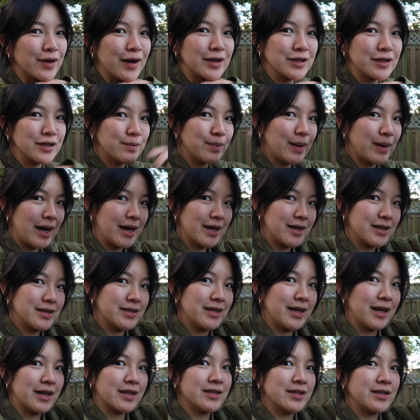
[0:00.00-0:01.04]
not too bad because
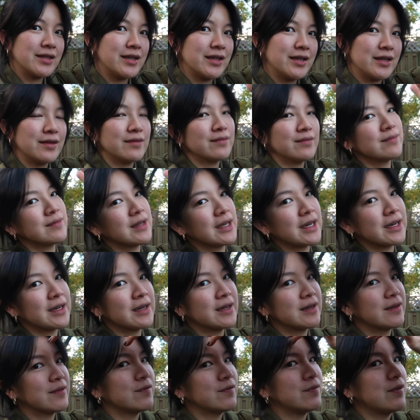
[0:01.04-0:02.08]
they actually like
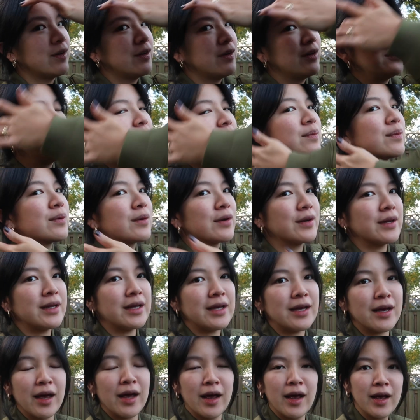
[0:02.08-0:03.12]
fall
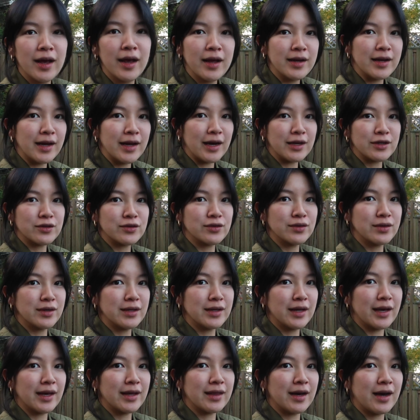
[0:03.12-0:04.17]
pretty naturally
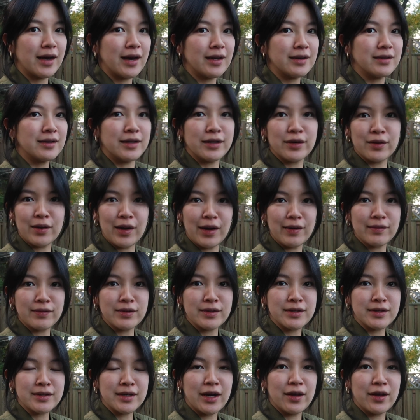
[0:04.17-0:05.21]
like that and I don't have
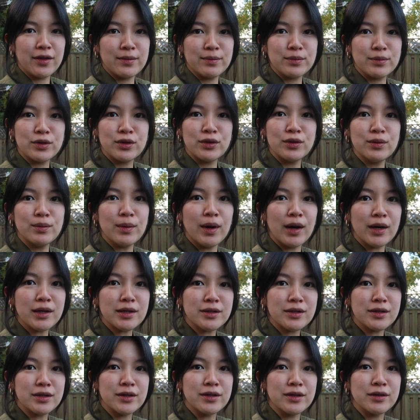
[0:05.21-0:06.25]
to style them too
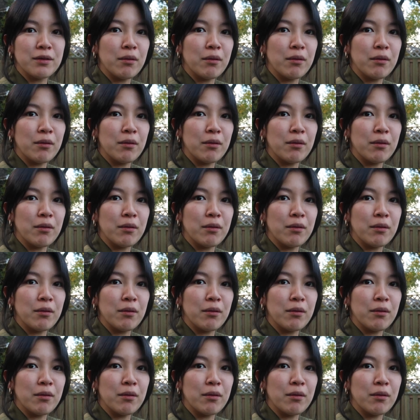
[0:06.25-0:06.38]
much.